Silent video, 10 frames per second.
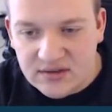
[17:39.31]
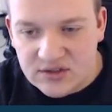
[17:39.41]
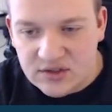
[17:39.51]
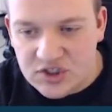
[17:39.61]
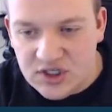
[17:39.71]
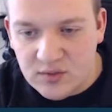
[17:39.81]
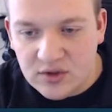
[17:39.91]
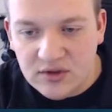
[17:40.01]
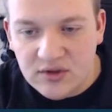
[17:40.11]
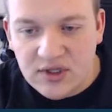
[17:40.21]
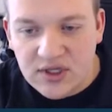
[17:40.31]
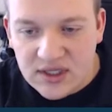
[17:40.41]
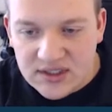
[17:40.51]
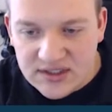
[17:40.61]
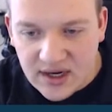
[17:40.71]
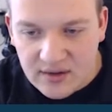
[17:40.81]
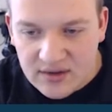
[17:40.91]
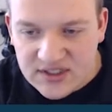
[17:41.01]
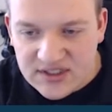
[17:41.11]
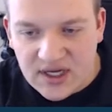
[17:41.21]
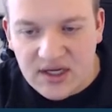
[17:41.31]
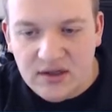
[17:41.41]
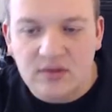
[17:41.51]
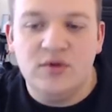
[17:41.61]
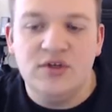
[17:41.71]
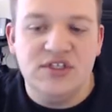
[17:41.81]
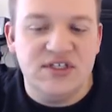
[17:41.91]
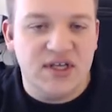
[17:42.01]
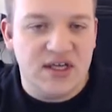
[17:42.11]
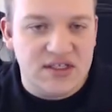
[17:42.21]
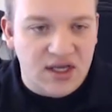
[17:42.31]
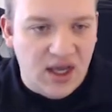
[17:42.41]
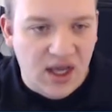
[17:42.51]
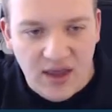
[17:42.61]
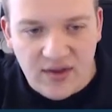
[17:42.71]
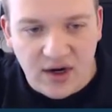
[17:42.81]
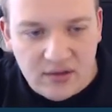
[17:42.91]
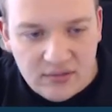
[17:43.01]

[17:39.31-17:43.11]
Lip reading: So she will sound excited when she says, hey there.